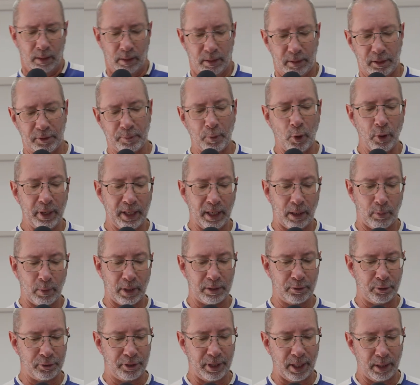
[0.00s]
This morning, I
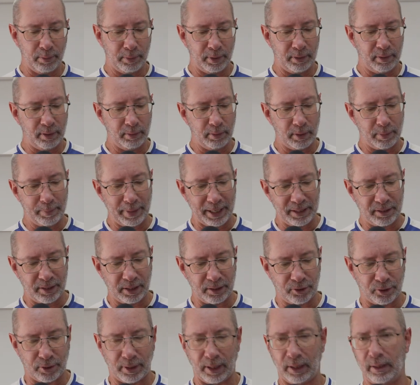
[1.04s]
want to share with you a
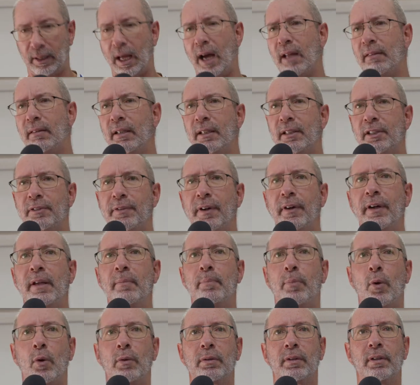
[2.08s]
message that I think is very
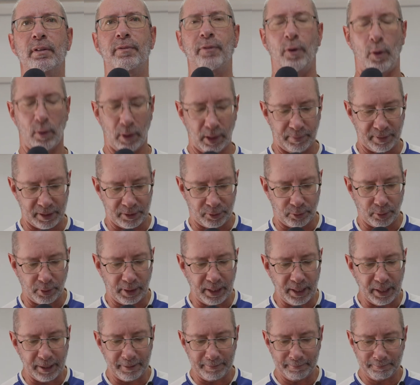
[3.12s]
important for all of us to
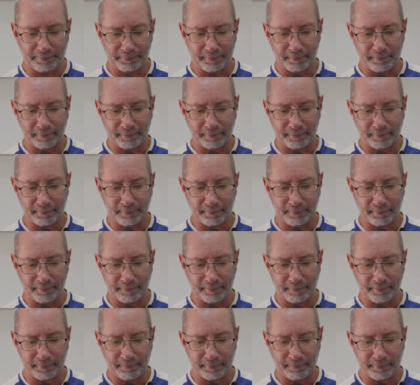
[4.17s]
hear.